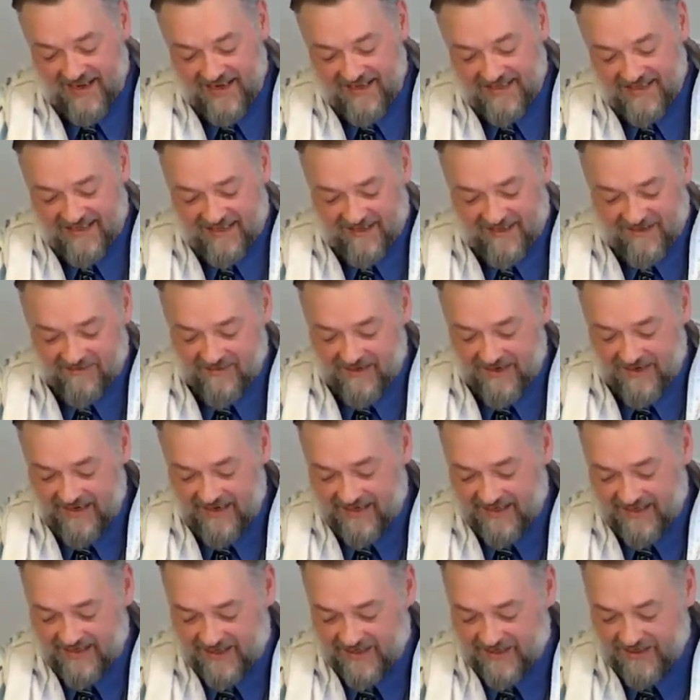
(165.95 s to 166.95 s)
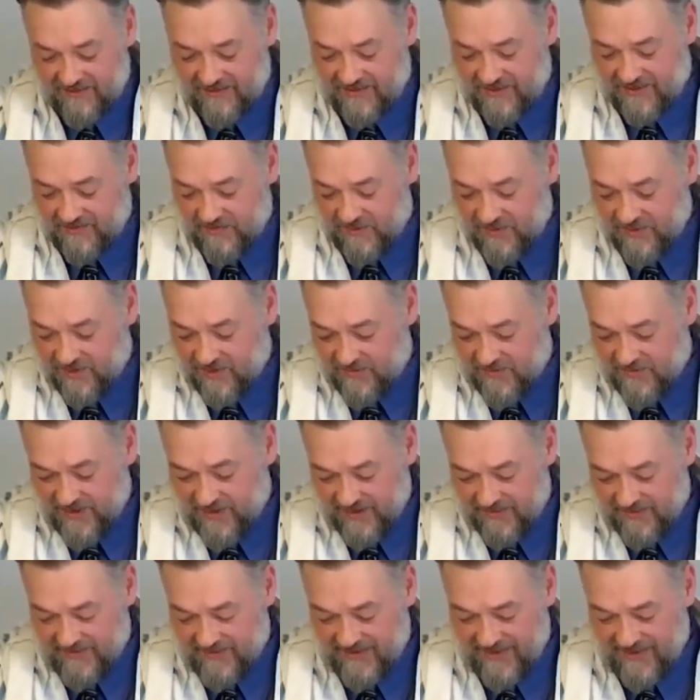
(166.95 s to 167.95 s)
identify, I guess, with the poor
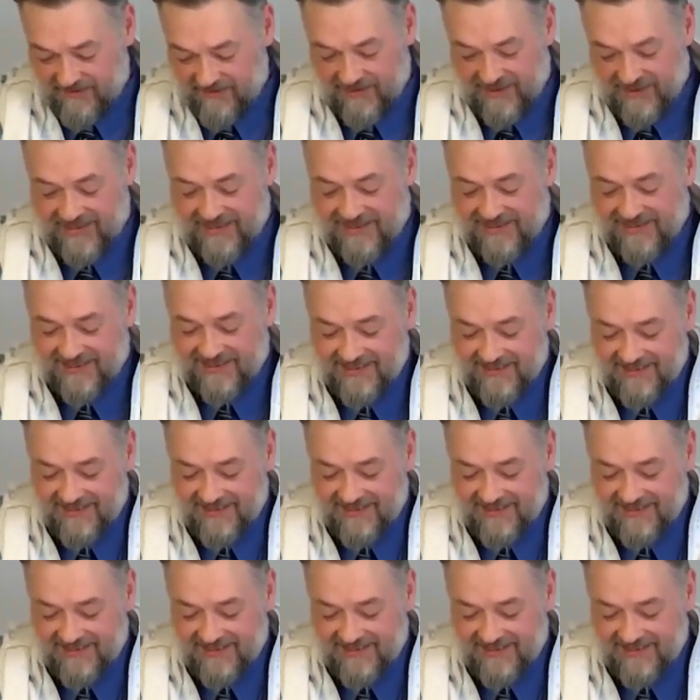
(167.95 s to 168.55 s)
milkman, right?